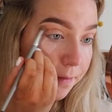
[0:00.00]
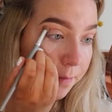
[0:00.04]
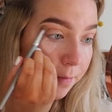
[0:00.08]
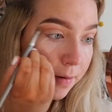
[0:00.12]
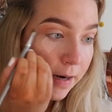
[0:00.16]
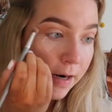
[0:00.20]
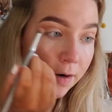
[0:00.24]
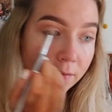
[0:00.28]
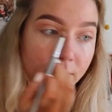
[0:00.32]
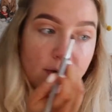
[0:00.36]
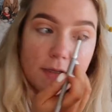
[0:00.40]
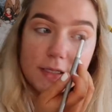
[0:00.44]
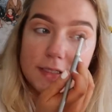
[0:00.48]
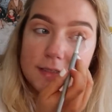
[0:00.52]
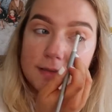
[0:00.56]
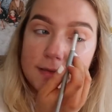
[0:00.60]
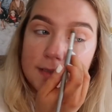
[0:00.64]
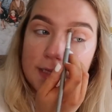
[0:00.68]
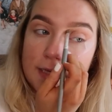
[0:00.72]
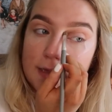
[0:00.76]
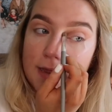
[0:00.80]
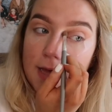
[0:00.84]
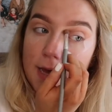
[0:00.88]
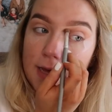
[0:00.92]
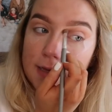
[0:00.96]
But I don't really
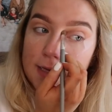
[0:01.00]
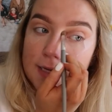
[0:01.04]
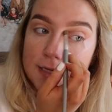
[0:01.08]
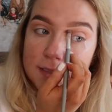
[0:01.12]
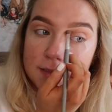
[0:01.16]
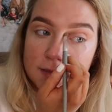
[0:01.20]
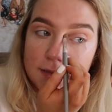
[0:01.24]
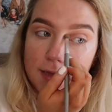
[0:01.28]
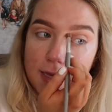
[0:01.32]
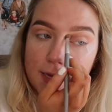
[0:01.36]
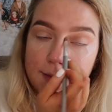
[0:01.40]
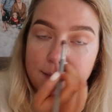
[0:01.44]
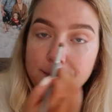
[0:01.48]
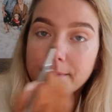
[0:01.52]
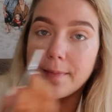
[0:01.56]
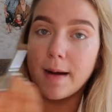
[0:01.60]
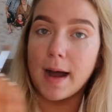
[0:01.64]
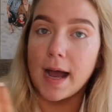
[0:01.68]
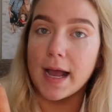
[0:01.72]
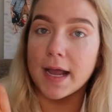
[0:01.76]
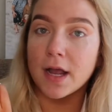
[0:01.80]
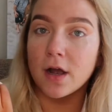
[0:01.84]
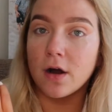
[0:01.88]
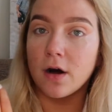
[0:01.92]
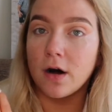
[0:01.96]
see that as like
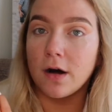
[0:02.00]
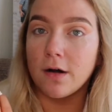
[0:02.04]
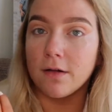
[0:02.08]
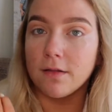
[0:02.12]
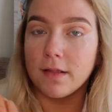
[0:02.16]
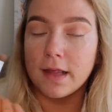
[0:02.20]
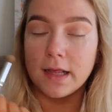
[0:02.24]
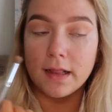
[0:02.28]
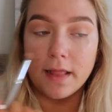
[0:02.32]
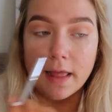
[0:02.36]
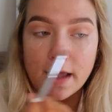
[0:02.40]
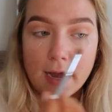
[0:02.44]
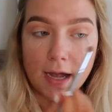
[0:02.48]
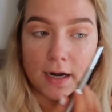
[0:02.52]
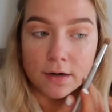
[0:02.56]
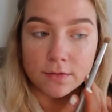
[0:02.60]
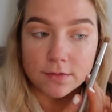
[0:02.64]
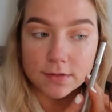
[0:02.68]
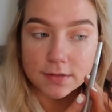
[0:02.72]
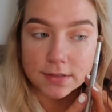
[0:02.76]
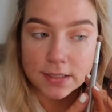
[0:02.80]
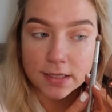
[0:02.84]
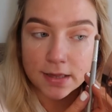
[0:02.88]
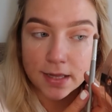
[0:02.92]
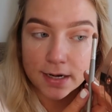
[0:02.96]
my calling. Like I
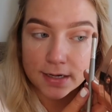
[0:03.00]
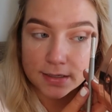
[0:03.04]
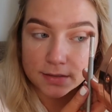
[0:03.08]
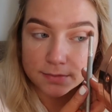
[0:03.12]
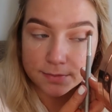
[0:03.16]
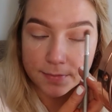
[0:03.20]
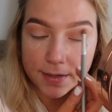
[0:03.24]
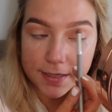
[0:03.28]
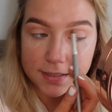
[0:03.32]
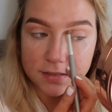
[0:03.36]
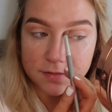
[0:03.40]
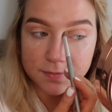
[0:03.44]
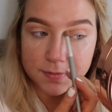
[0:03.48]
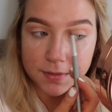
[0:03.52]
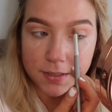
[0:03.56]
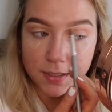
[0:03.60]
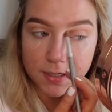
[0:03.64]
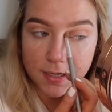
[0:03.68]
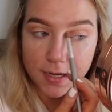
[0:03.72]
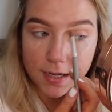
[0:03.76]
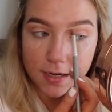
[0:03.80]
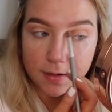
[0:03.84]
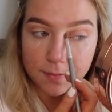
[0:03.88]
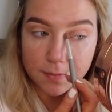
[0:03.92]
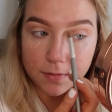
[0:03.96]
don't see that as my
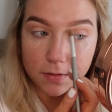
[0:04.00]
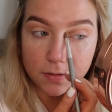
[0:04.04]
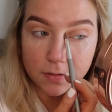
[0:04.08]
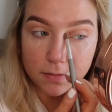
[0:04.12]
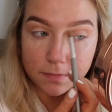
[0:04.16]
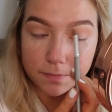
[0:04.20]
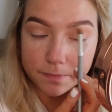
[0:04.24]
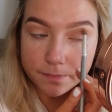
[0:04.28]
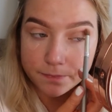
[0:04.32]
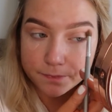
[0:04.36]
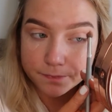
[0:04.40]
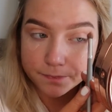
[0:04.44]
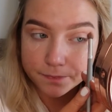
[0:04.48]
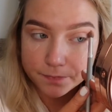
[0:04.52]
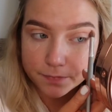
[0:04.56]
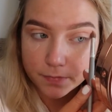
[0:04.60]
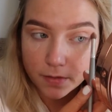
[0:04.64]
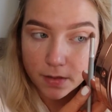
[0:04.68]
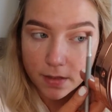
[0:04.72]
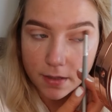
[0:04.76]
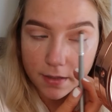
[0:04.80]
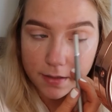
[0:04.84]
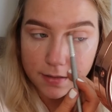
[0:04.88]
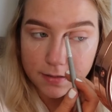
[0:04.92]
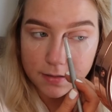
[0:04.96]
spirit animal.
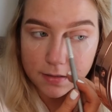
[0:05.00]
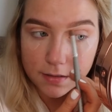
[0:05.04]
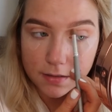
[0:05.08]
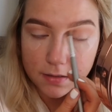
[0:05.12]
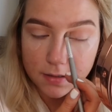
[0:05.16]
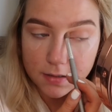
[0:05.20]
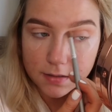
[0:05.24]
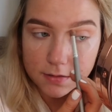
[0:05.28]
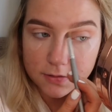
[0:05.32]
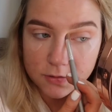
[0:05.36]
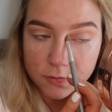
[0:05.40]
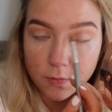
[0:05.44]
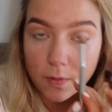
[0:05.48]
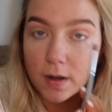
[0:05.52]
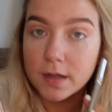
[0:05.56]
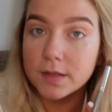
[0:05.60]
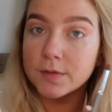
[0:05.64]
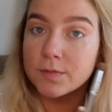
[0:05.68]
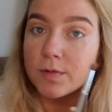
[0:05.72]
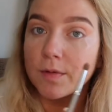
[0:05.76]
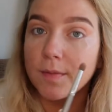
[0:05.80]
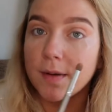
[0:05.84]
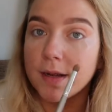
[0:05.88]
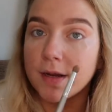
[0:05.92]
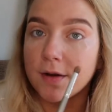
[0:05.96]

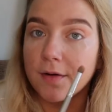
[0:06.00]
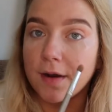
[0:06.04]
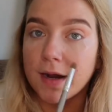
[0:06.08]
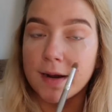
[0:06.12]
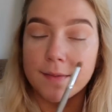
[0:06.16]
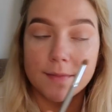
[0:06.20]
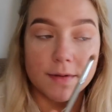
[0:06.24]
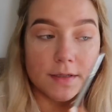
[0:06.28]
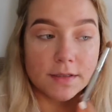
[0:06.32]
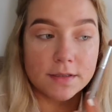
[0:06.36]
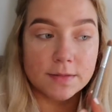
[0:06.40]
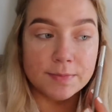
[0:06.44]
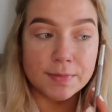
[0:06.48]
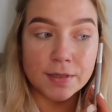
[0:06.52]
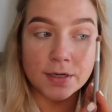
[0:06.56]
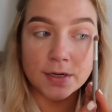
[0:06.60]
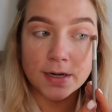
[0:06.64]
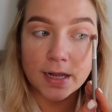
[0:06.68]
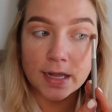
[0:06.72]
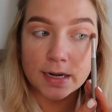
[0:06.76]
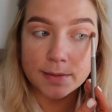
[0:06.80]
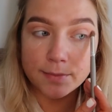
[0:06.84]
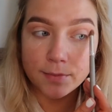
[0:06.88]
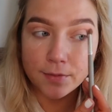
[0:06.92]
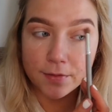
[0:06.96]
Swans were my grandma's
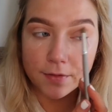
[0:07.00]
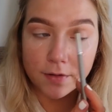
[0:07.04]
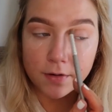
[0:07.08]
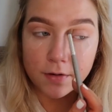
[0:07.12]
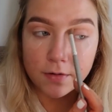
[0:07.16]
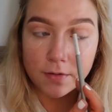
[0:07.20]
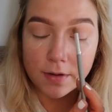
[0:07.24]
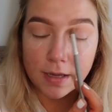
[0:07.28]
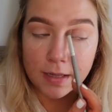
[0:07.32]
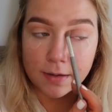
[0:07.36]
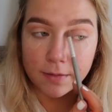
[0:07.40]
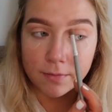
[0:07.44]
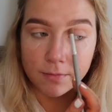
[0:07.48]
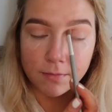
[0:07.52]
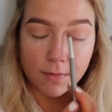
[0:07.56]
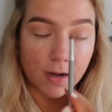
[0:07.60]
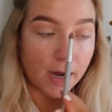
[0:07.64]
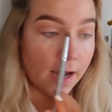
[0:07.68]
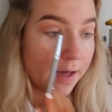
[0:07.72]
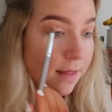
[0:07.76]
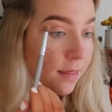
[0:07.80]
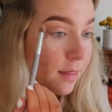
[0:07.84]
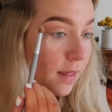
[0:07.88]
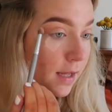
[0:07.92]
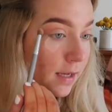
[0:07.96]
spirit animal though, and
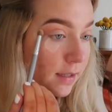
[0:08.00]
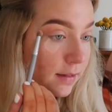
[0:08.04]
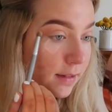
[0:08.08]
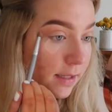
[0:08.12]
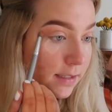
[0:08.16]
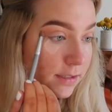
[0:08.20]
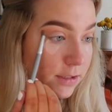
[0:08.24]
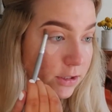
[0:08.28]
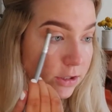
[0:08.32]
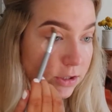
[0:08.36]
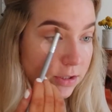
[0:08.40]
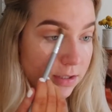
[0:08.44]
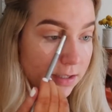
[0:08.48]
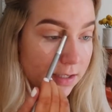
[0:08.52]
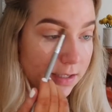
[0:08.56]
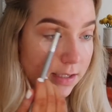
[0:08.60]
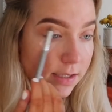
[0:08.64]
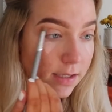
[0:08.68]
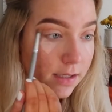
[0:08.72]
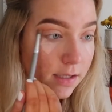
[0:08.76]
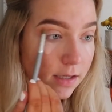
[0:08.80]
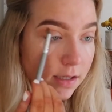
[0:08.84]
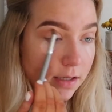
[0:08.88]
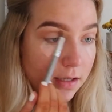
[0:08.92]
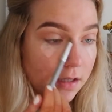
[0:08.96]
I think that
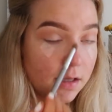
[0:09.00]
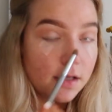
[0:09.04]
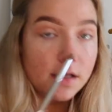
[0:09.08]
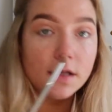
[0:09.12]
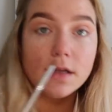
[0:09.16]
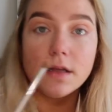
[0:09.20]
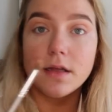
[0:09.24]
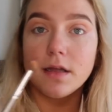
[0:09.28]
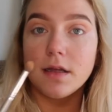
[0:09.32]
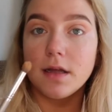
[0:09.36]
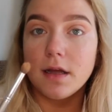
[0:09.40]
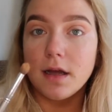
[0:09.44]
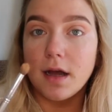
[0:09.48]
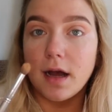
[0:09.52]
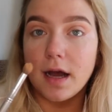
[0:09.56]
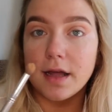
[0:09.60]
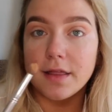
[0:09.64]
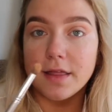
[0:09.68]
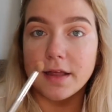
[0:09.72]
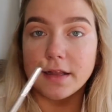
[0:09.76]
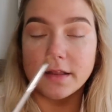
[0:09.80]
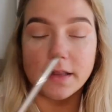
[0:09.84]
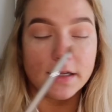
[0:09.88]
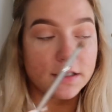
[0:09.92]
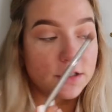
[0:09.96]
she
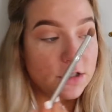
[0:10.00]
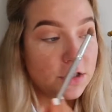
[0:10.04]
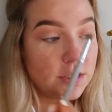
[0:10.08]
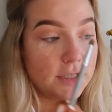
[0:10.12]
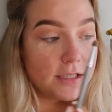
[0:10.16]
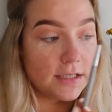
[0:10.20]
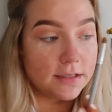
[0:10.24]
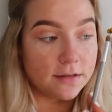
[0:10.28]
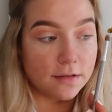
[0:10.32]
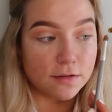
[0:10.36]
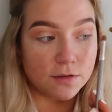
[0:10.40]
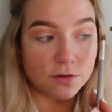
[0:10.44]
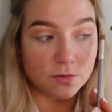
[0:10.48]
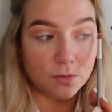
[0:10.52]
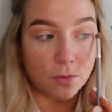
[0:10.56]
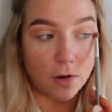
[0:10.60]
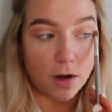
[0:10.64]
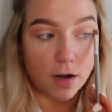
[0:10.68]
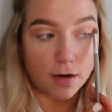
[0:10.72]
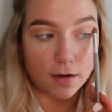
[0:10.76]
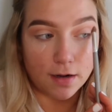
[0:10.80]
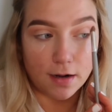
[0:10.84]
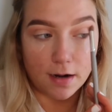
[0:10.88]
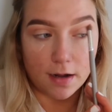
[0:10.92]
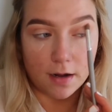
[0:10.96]
is a
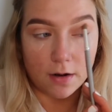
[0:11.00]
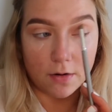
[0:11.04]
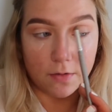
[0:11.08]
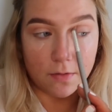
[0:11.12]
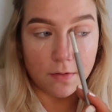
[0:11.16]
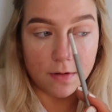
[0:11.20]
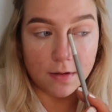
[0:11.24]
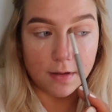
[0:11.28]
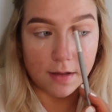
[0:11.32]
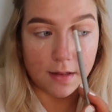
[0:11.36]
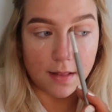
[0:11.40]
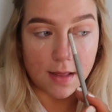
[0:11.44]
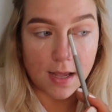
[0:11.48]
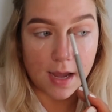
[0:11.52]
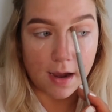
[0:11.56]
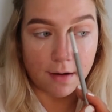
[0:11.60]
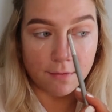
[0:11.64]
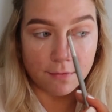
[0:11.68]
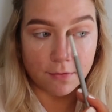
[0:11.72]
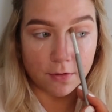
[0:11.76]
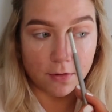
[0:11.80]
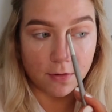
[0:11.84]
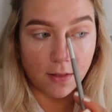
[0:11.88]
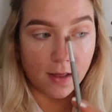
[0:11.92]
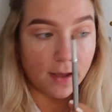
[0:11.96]
swan now in the
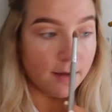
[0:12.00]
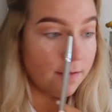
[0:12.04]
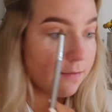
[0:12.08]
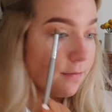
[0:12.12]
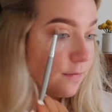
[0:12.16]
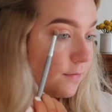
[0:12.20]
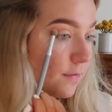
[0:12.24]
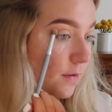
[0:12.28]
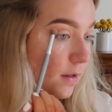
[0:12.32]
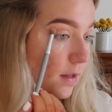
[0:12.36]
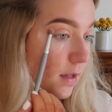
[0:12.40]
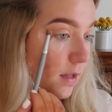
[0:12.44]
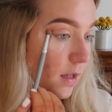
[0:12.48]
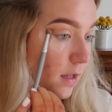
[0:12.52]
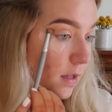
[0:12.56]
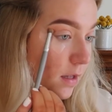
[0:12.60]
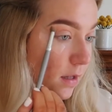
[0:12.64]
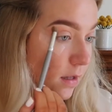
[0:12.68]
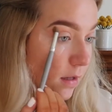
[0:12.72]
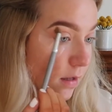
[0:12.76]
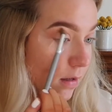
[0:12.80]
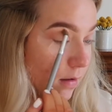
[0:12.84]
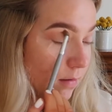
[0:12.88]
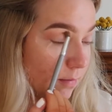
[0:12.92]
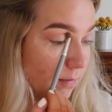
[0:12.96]
afterlife
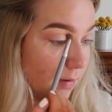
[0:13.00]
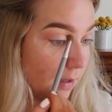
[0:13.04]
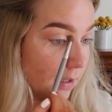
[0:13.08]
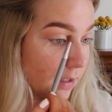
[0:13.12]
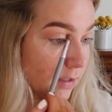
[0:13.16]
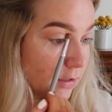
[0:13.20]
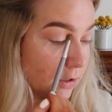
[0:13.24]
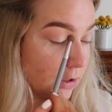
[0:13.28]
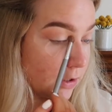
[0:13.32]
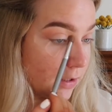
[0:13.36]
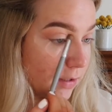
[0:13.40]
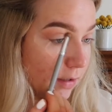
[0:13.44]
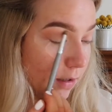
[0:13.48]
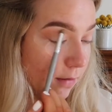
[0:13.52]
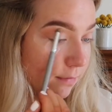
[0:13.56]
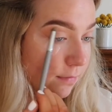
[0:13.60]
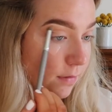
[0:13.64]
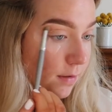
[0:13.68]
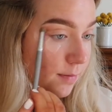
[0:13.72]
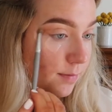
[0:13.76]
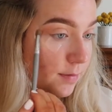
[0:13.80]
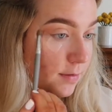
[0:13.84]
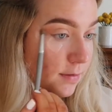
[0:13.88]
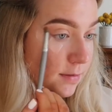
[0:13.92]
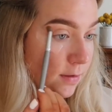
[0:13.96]
because she
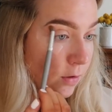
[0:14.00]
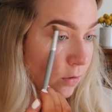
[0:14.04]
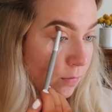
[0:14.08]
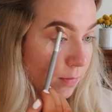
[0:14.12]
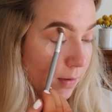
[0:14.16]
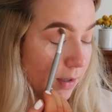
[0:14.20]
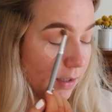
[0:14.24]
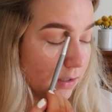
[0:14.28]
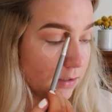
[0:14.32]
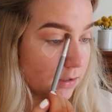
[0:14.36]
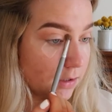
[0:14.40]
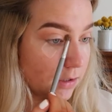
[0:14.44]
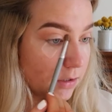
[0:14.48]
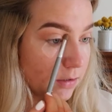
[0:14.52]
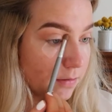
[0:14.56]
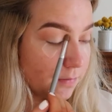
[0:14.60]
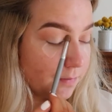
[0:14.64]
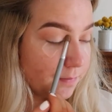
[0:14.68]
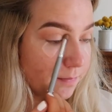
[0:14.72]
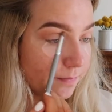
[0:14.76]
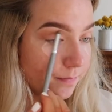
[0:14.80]
loved them so much.